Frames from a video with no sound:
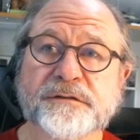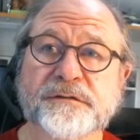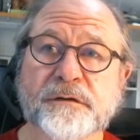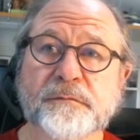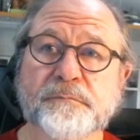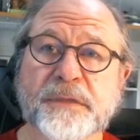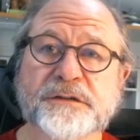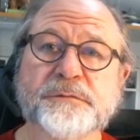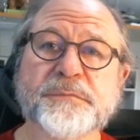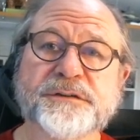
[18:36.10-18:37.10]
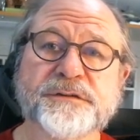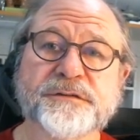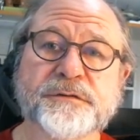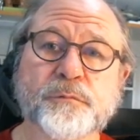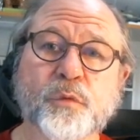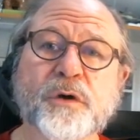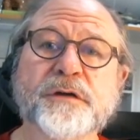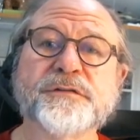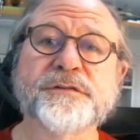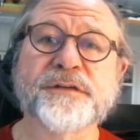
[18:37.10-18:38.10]
measurement system
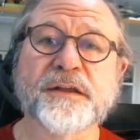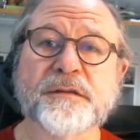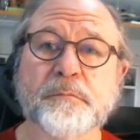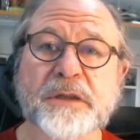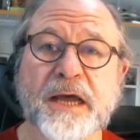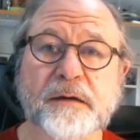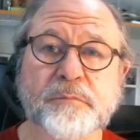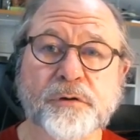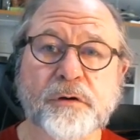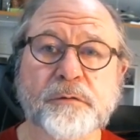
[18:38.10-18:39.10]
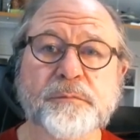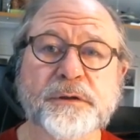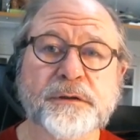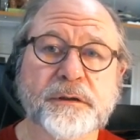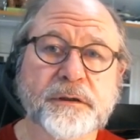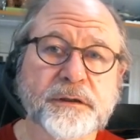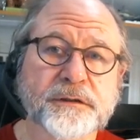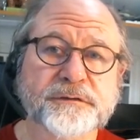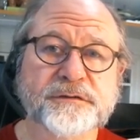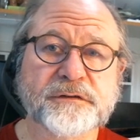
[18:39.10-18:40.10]
works is that the black probe
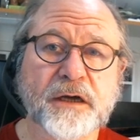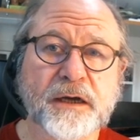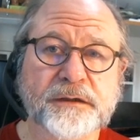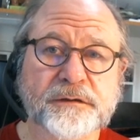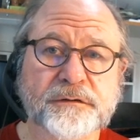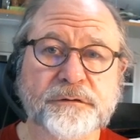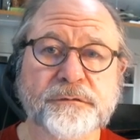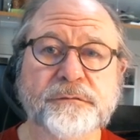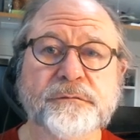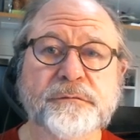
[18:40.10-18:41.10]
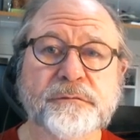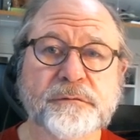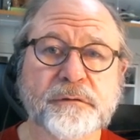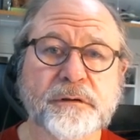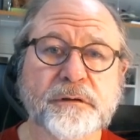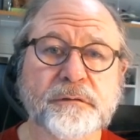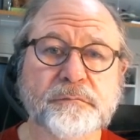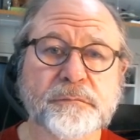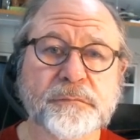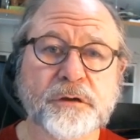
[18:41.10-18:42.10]
is tied to
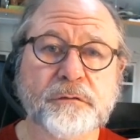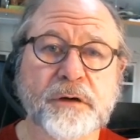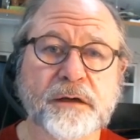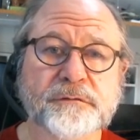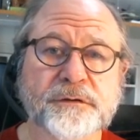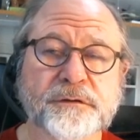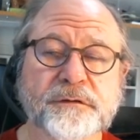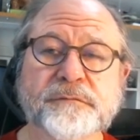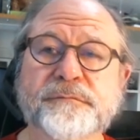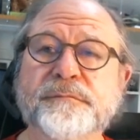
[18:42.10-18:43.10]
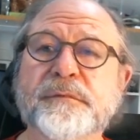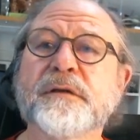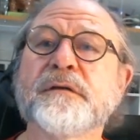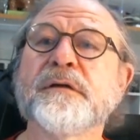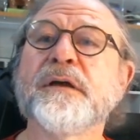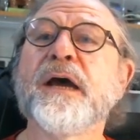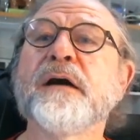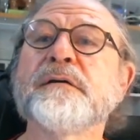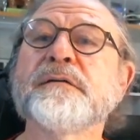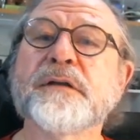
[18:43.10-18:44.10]
ground here.
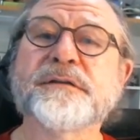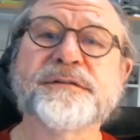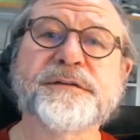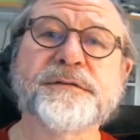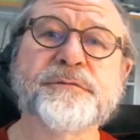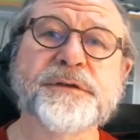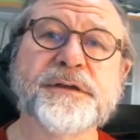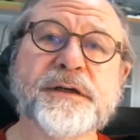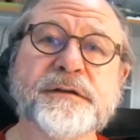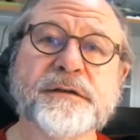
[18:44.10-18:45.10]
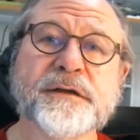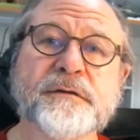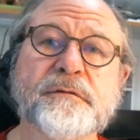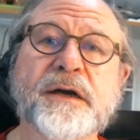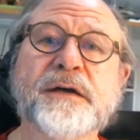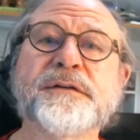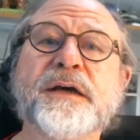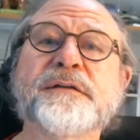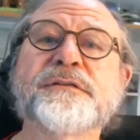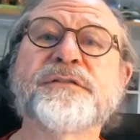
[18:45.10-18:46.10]
Now let's see if we can't get around
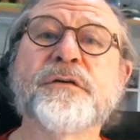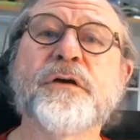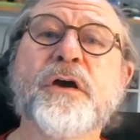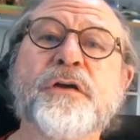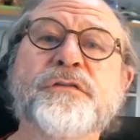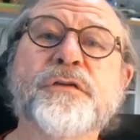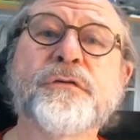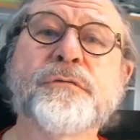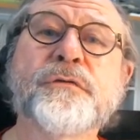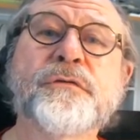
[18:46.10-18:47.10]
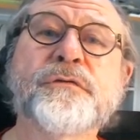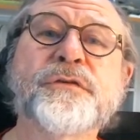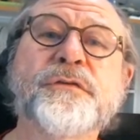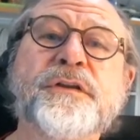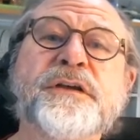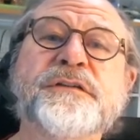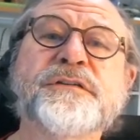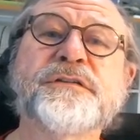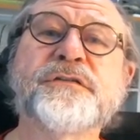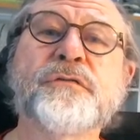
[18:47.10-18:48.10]
that. So
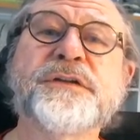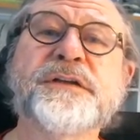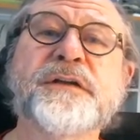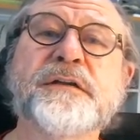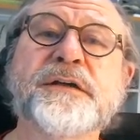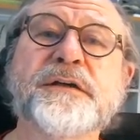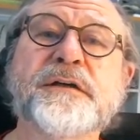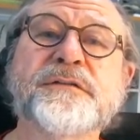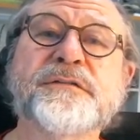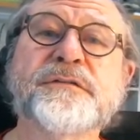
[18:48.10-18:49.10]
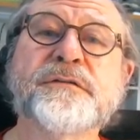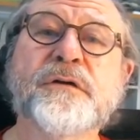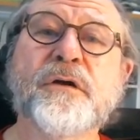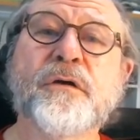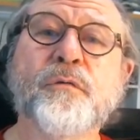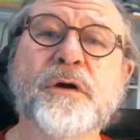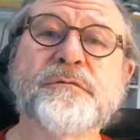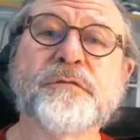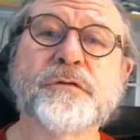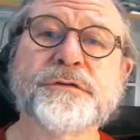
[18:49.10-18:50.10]
this is only telling us
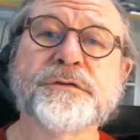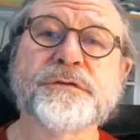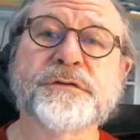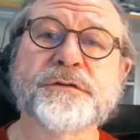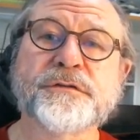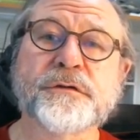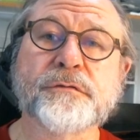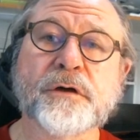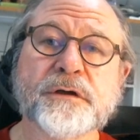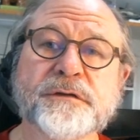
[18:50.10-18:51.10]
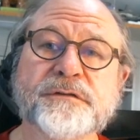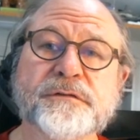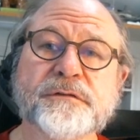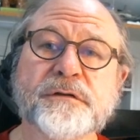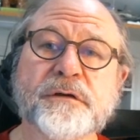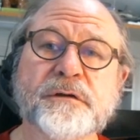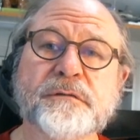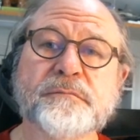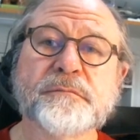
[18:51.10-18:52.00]
what voltage is across our